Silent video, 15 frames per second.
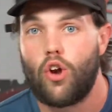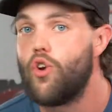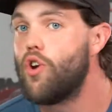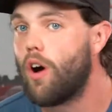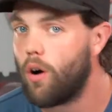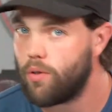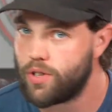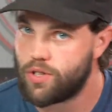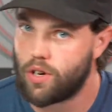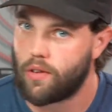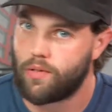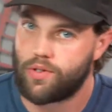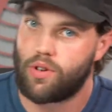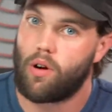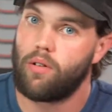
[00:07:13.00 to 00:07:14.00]
No, the
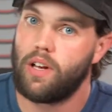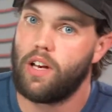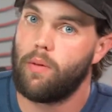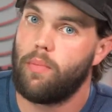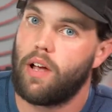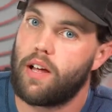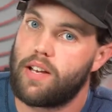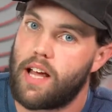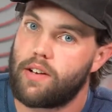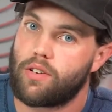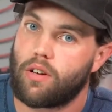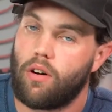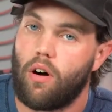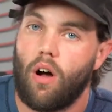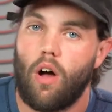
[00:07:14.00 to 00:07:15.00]
servers don't need to be
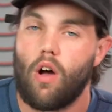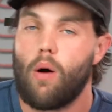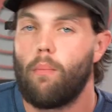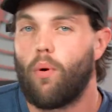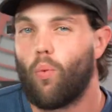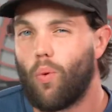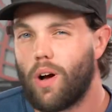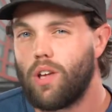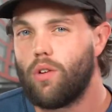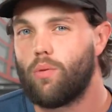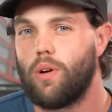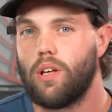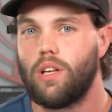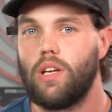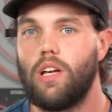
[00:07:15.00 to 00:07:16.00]
identical. But what you
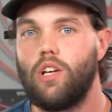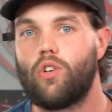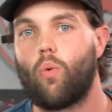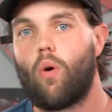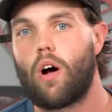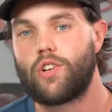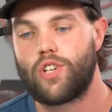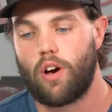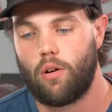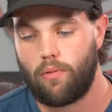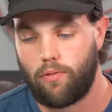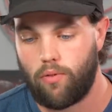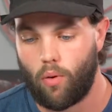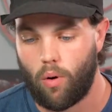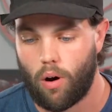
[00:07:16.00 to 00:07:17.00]
really need to watch out
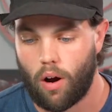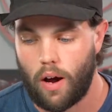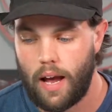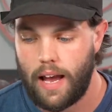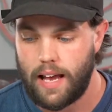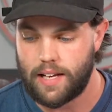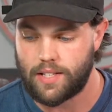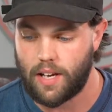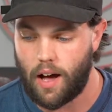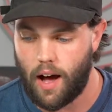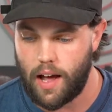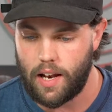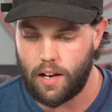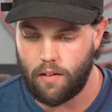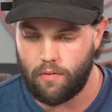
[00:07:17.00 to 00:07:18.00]
for is
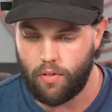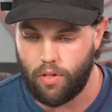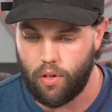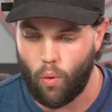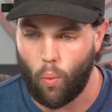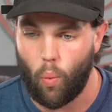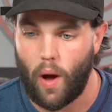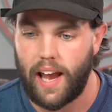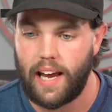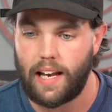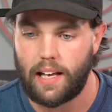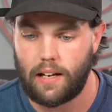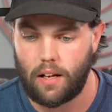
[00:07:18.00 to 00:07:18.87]
kind of the weight